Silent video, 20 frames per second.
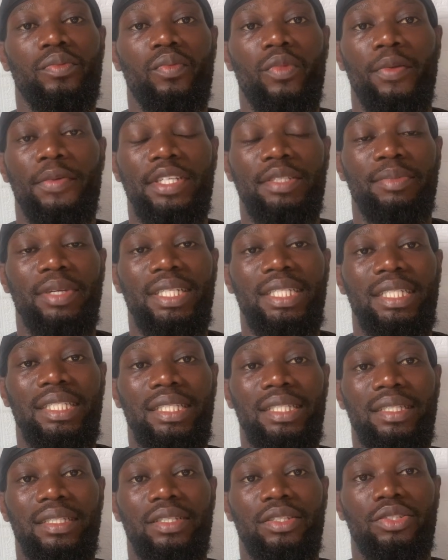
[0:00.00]
which makes it
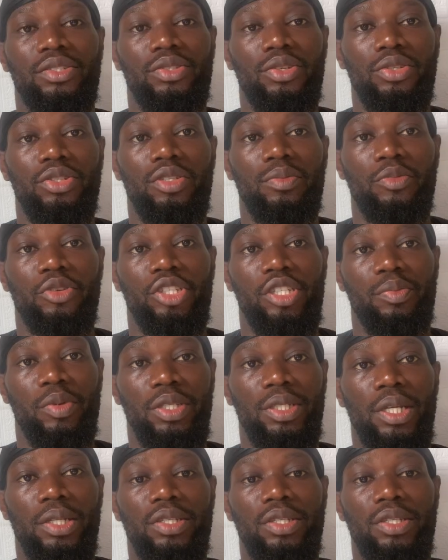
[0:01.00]
so much better.